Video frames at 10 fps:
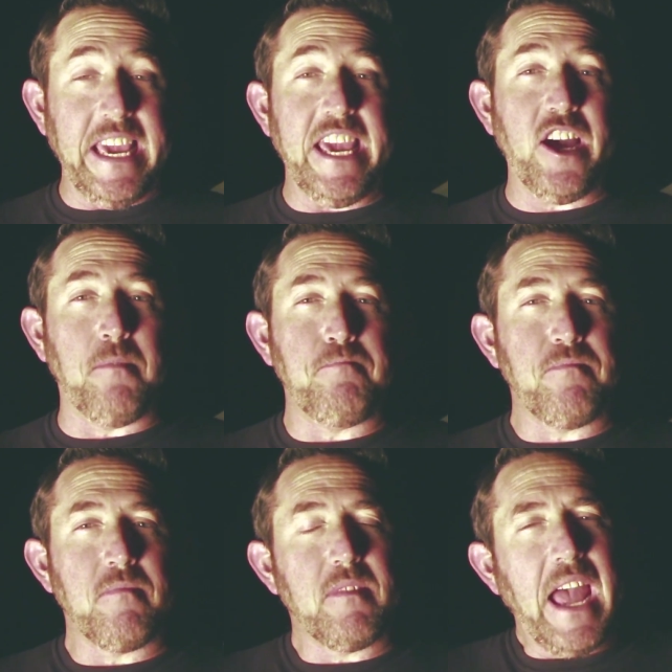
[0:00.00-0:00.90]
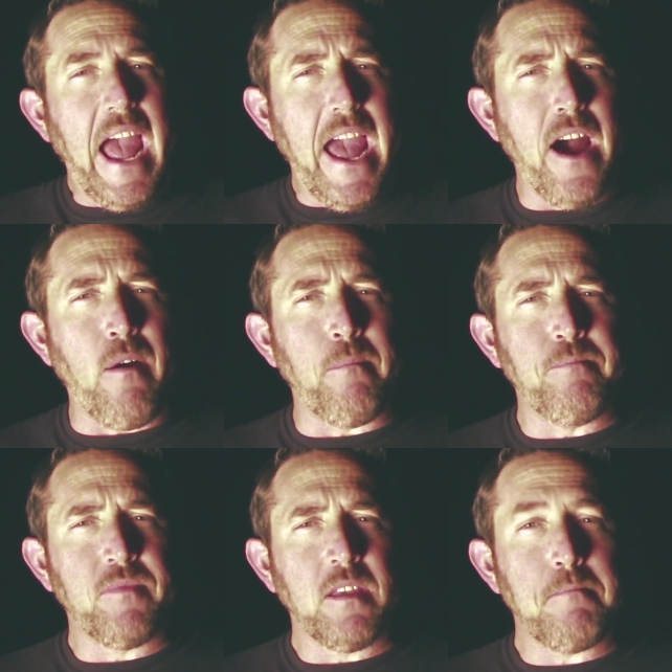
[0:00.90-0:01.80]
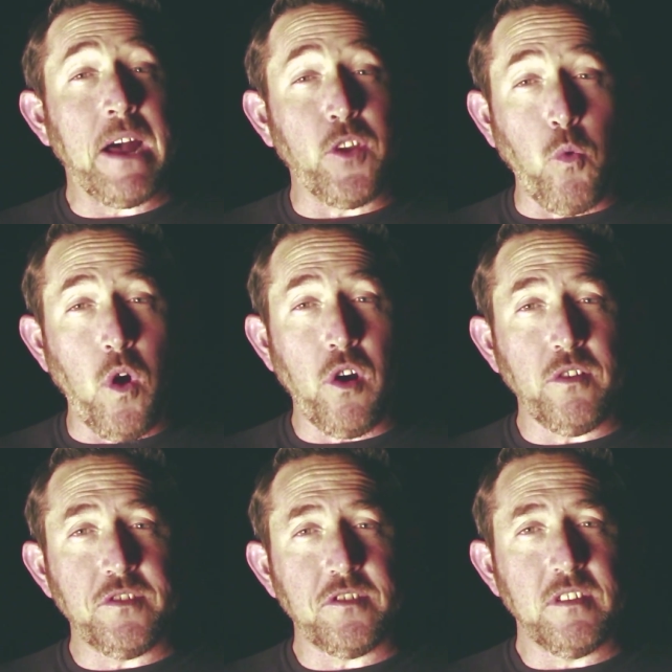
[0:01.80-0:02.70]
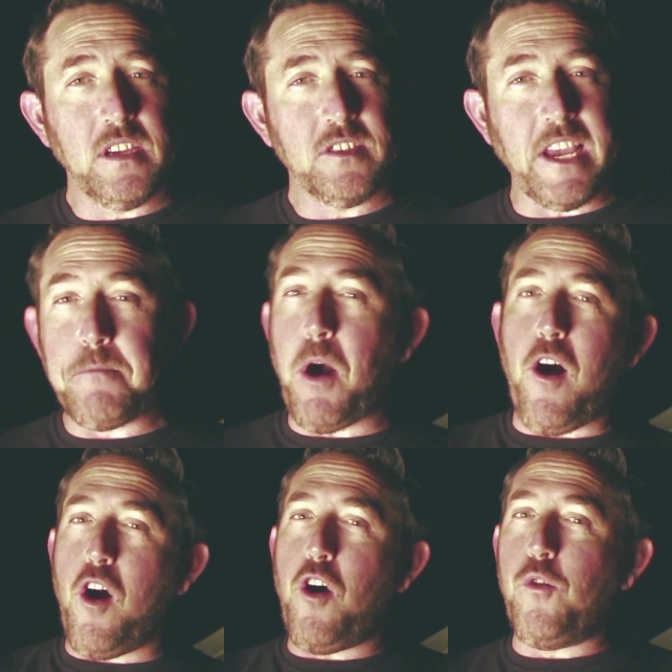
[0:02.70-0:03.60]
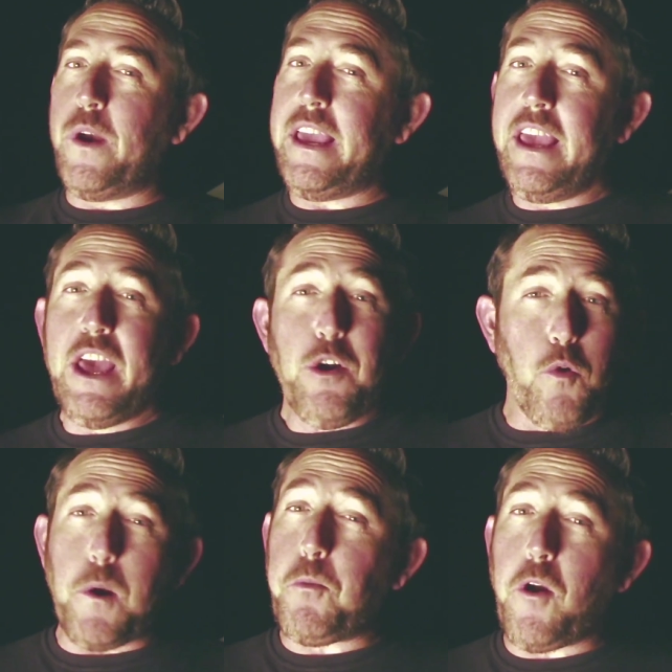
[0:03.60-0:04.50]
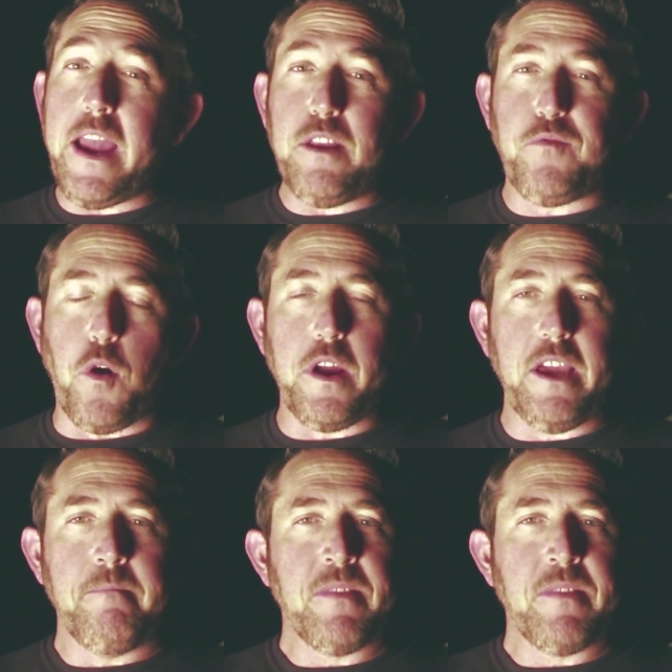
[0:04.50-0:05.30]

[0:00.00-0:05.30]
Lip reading: him. How? By their words? Saying, Paul, we're praying for you.